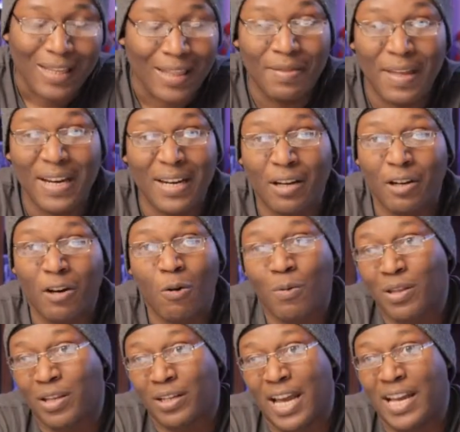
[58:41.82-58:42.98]
they didn't know
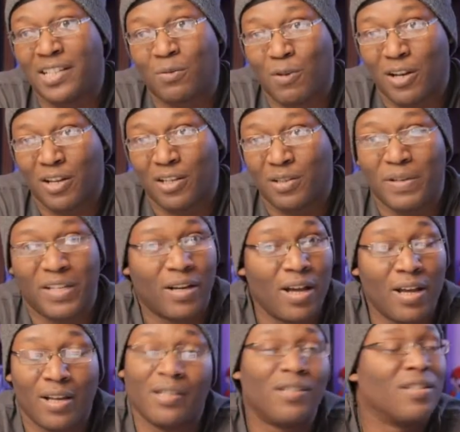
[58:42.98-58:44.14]
where the case was
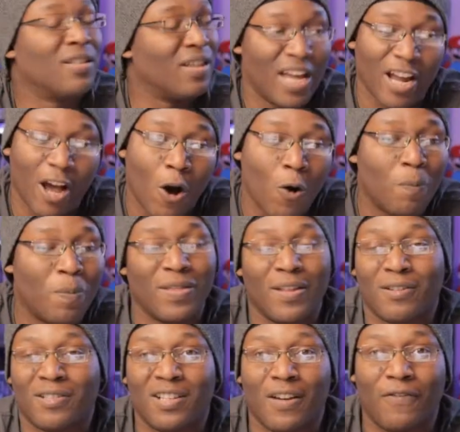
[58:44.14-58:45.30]
because they open
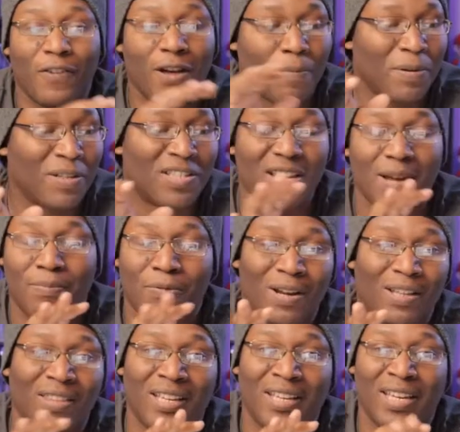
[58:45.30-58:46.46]
their stuff up and
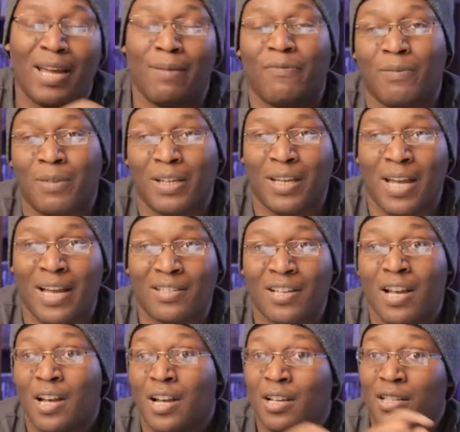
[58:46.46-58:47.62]
separate the game from the case.
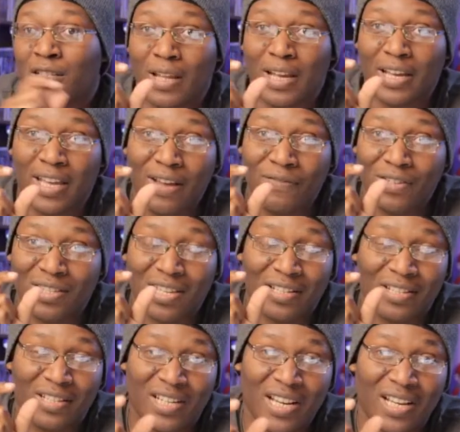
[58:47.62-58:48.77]
So they gave us the
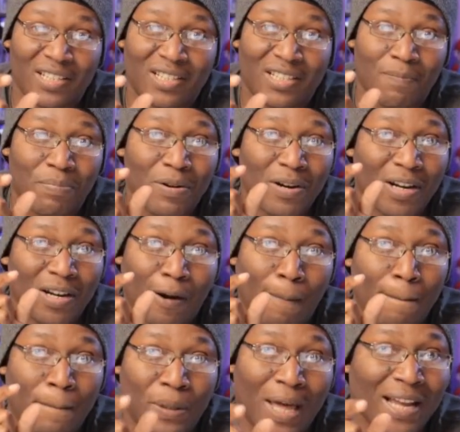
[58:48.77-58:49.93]
disc and put it in a
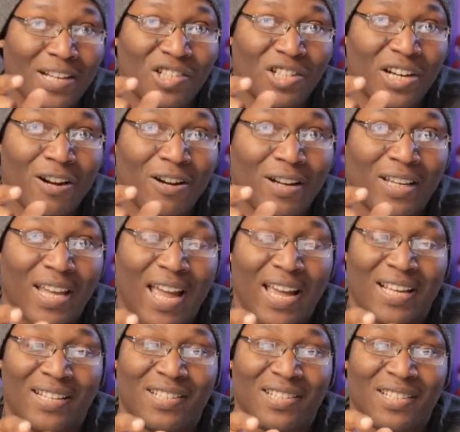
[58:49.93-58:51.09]
black generic
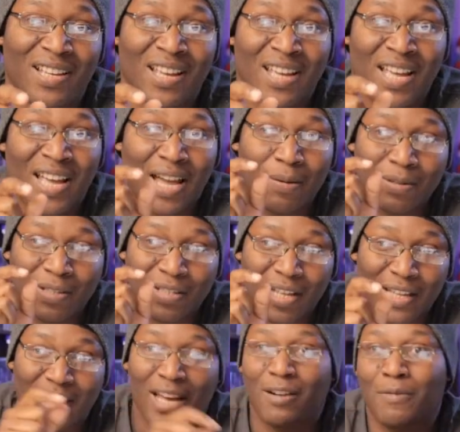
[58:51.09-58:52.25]
case and was
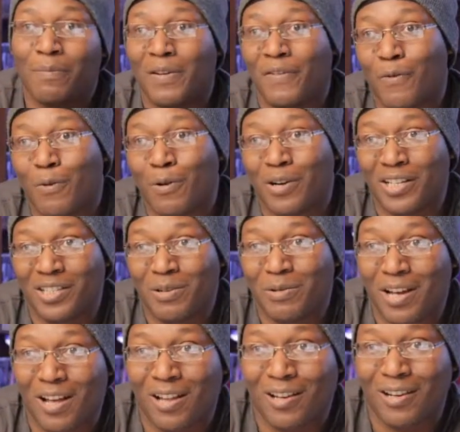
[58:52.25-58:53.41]
like, that'll be
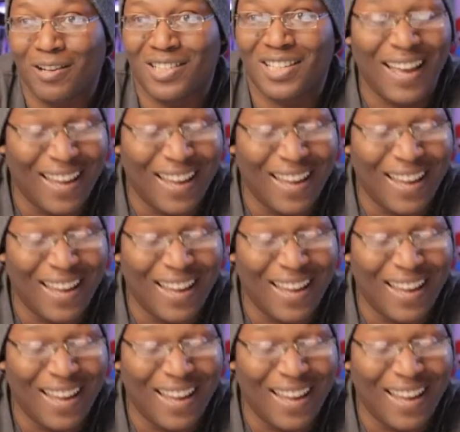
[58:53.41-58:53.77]
$42.